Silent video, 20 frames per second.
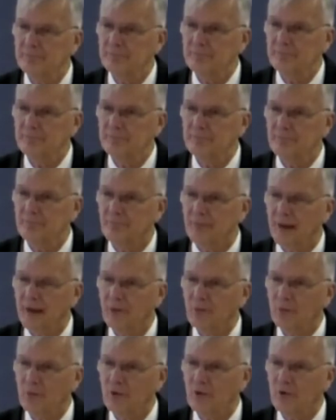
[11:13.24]
That
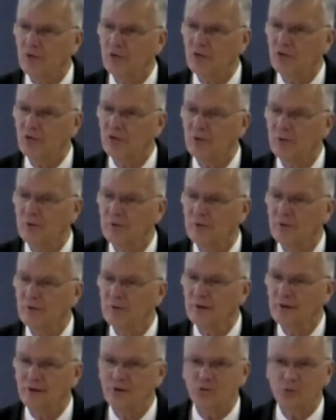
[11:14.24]
was
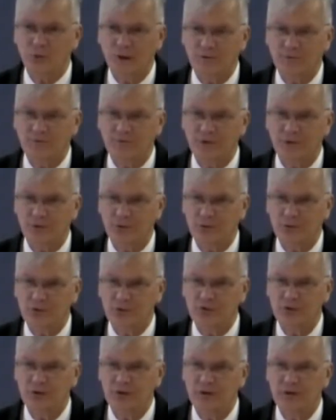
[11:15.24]
his refuge.
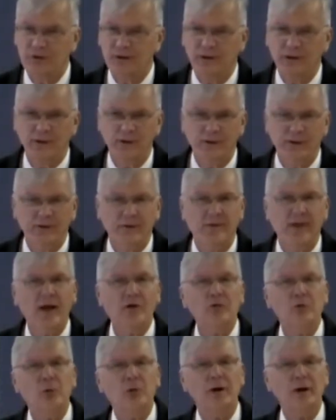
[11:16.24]
That's
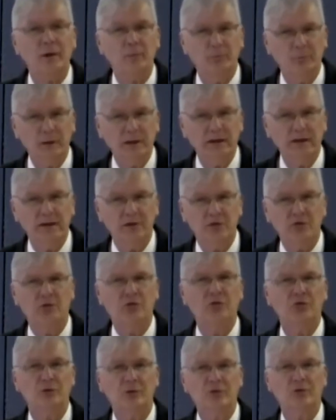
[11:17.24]
what it means
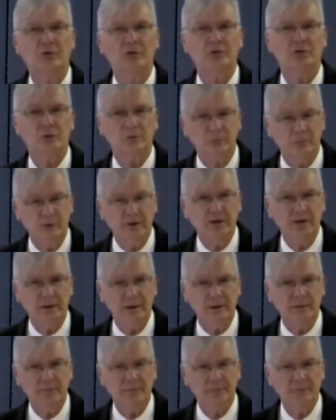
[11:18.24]
to me.
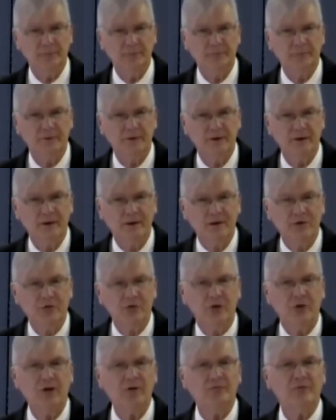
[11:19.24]
So
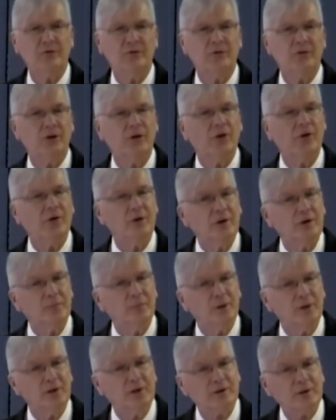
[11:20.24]
even though he had been
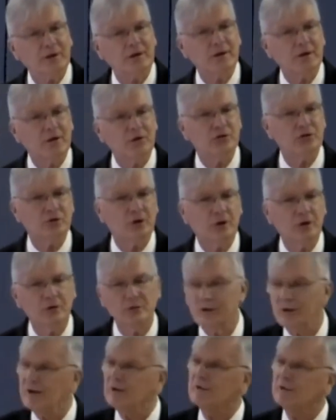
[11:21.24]
clearly shown
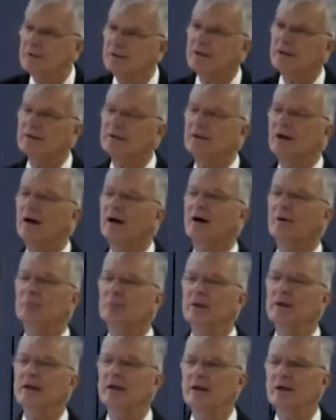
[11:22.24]
it did not
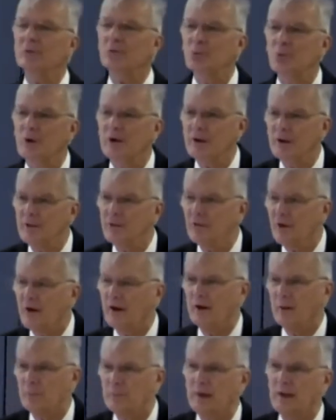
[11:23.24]
mean what he thought it
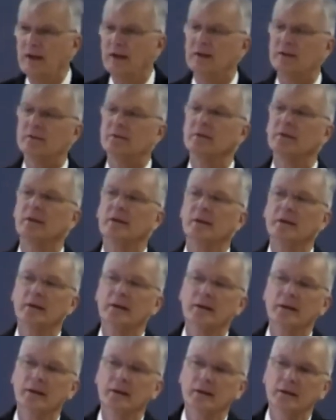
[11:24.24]
meant,
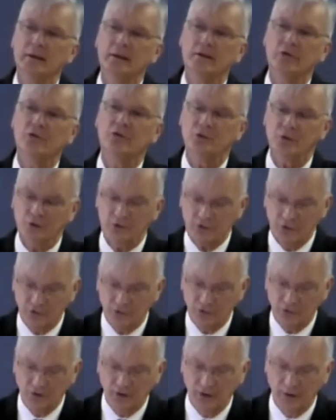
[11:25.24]
he still could
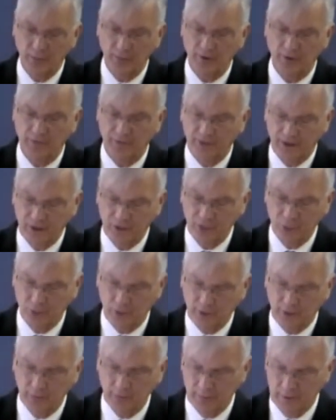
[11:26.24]
say, but that's what it
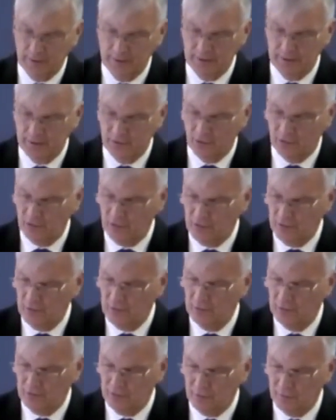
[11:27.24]
means
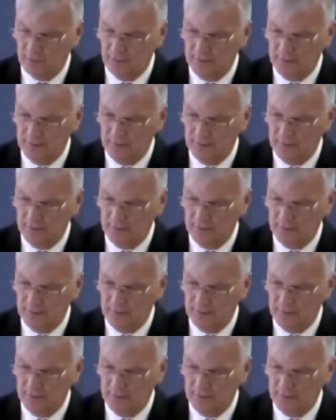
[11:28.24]
to me.